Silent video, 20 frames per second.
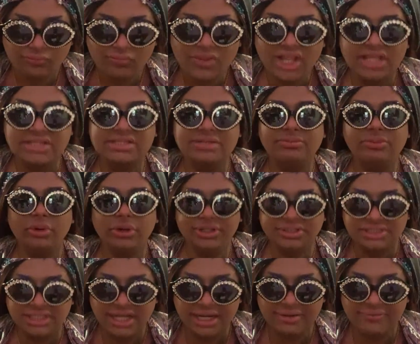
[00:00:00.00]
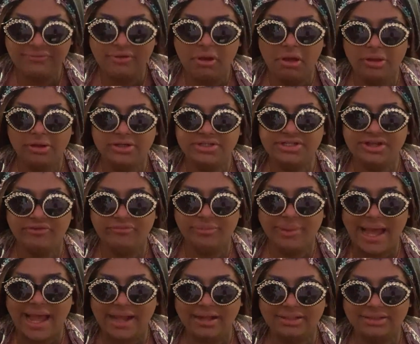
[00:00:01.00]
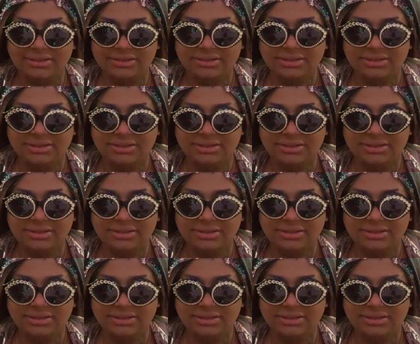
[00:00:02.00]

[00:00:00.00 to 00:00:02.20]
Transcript: it's important to kind of call yourself back.